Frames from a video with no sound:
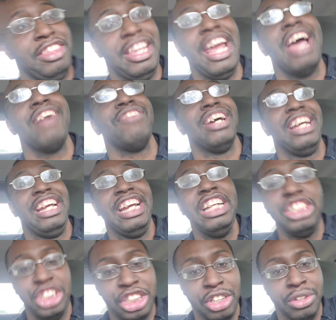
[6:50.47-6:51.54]
they have a heat
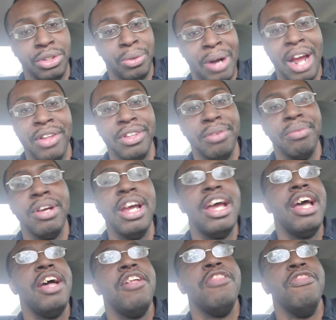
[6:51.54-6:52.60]
shield around
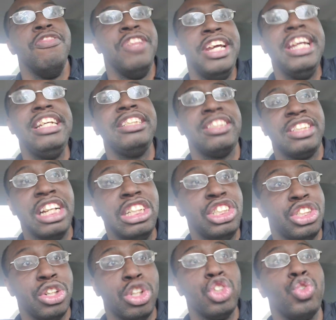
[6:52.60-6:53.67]
them. These
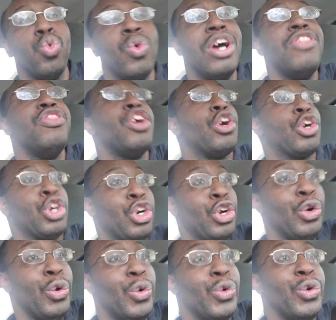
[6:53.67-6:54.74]
sensors, when they're
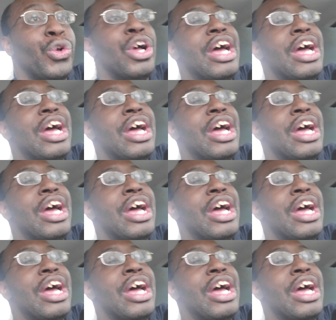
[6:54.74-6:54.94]
cool,